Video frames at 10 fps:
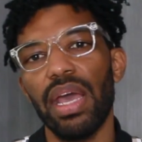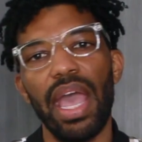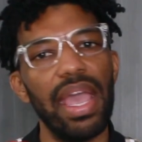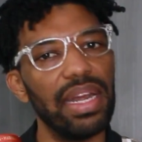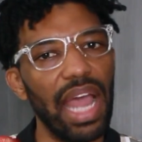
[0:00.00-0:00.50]

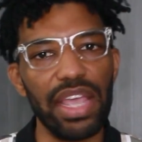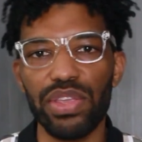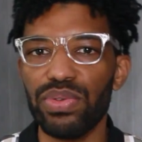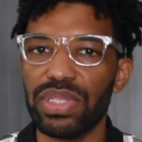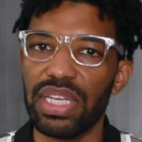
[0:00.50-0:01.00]
And I
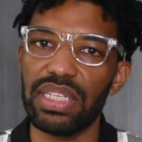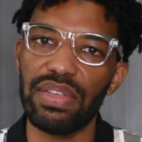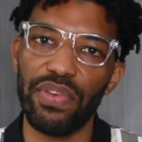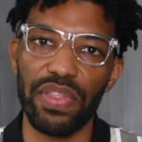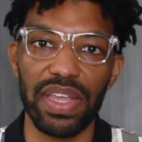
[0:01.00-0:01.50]
use this
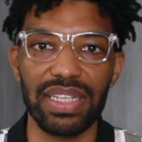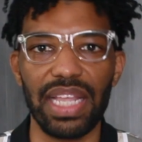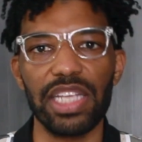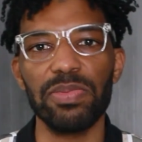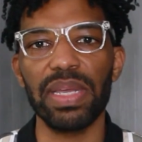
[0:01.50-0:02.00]
for things
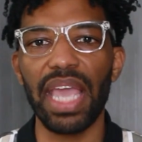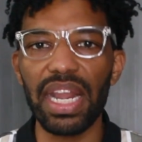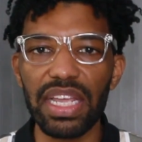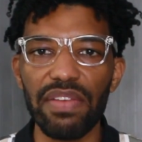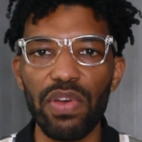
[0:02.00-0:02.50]
like
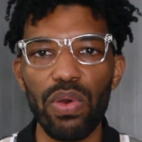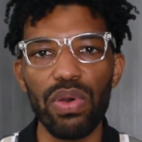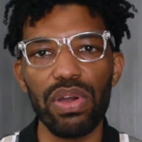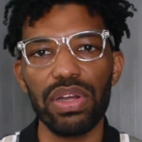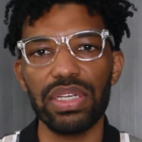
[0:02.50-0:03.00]
spaghetti, of
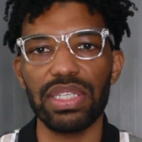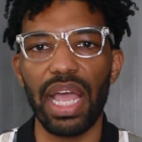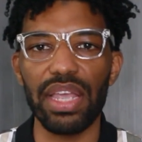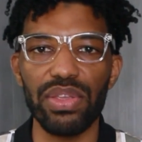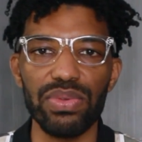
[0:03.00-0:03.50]
course.
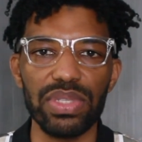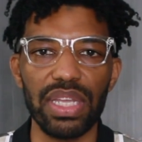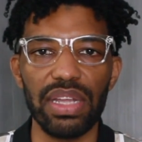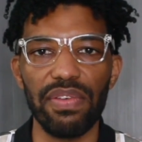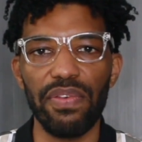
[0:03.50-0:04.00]
I use
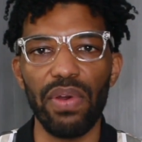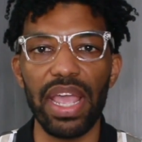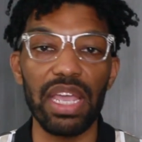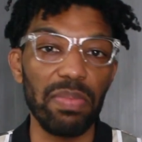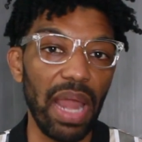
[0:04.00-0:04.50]
it for
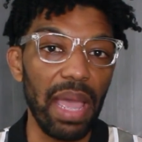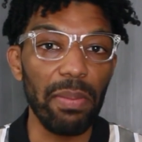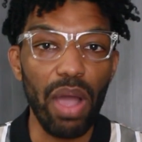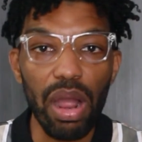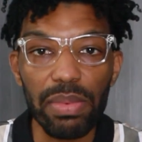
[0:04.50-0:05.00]
eggplant
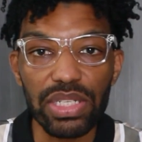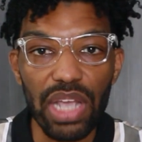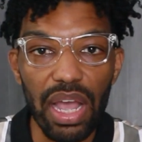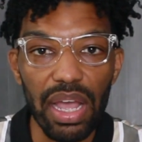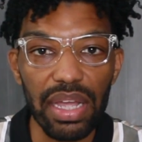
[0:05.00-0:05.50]

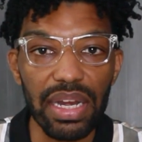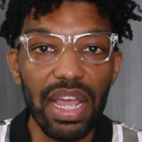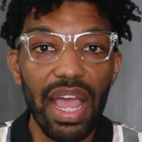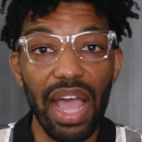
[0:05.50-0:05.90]
parmesan.